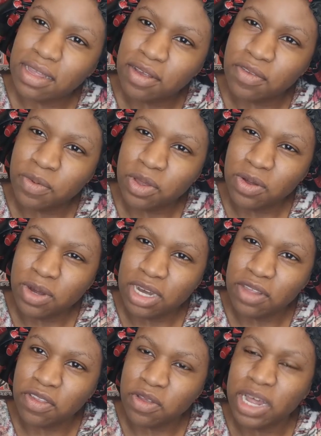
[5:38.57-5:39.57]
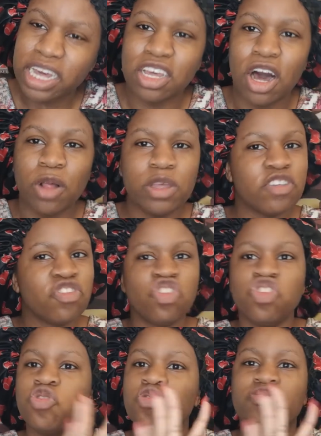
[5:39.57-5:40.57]
this what you guys do? Like, y'all just
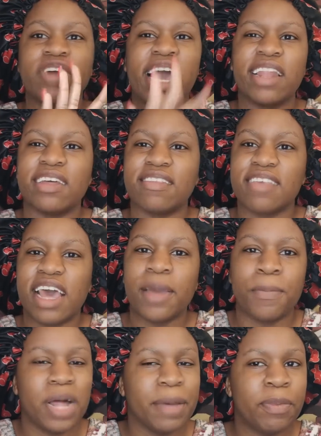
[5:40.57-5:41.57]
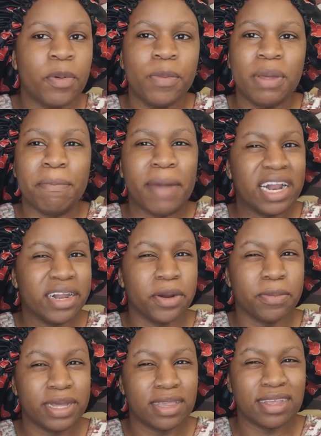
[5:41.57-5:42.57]
choose violence. Like, black people be minding
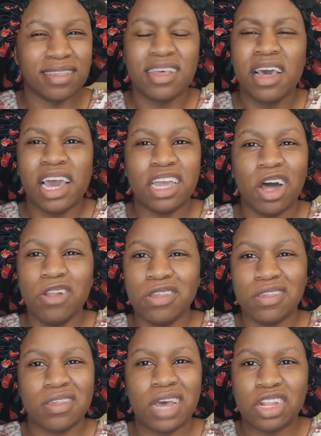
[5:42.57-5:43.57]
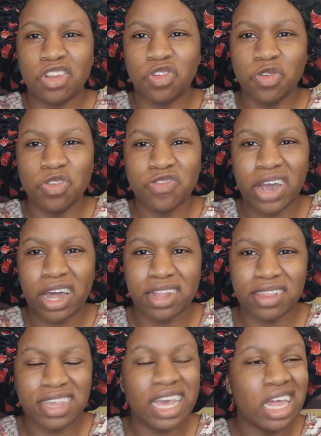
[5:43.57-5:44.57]
our business and y'all just decide to choose
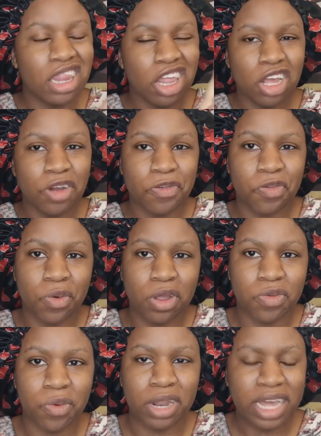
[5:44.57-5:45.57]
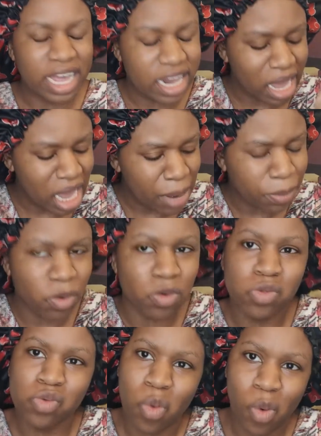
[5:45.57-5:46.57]
violence in the year 2020. In April
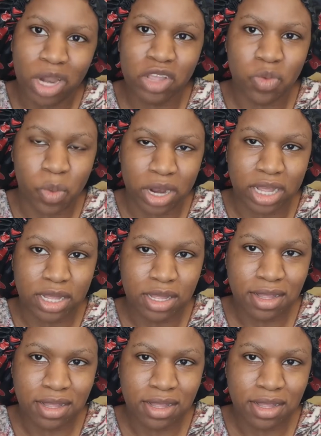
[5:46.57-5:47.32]
2020,